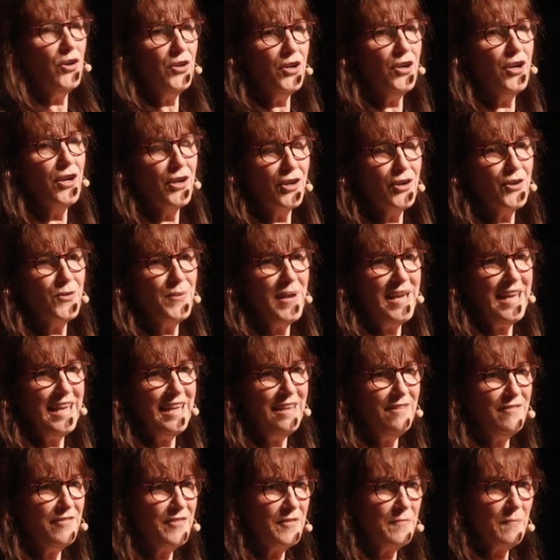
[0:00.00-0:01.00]
on her
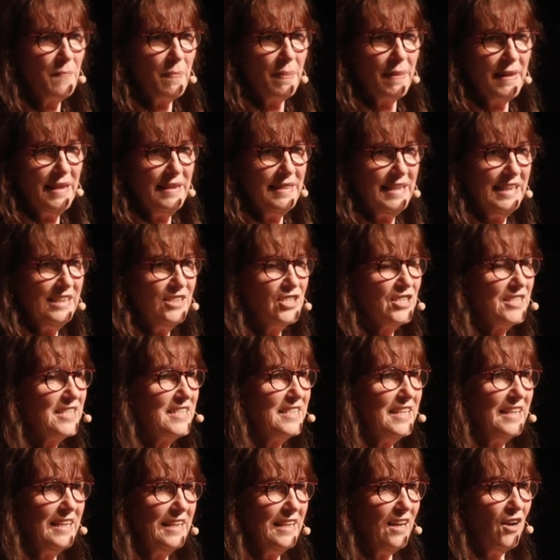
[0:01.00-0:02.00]
grave,
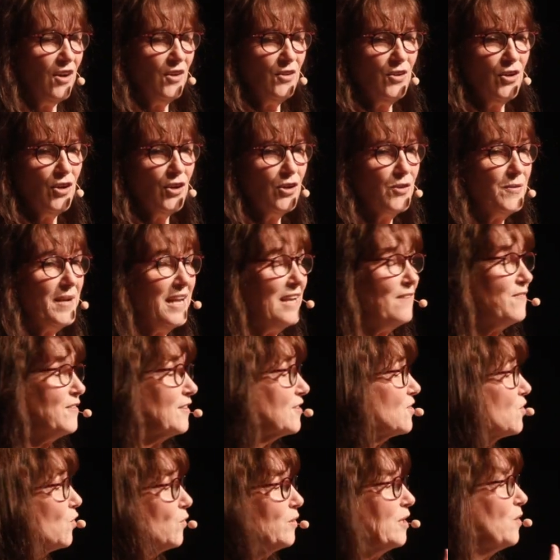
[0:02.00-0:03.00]

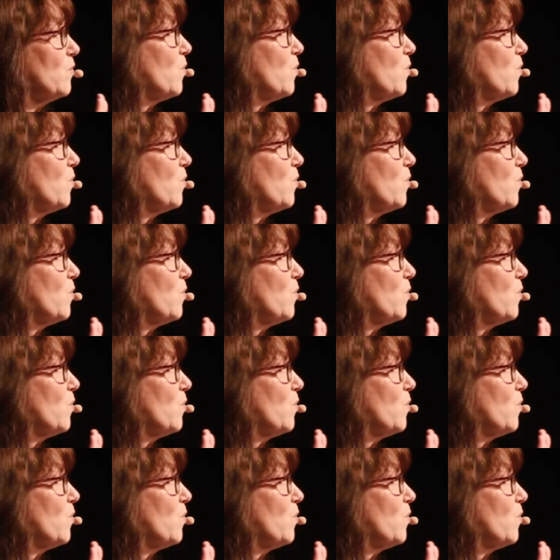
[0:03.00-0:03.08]
there's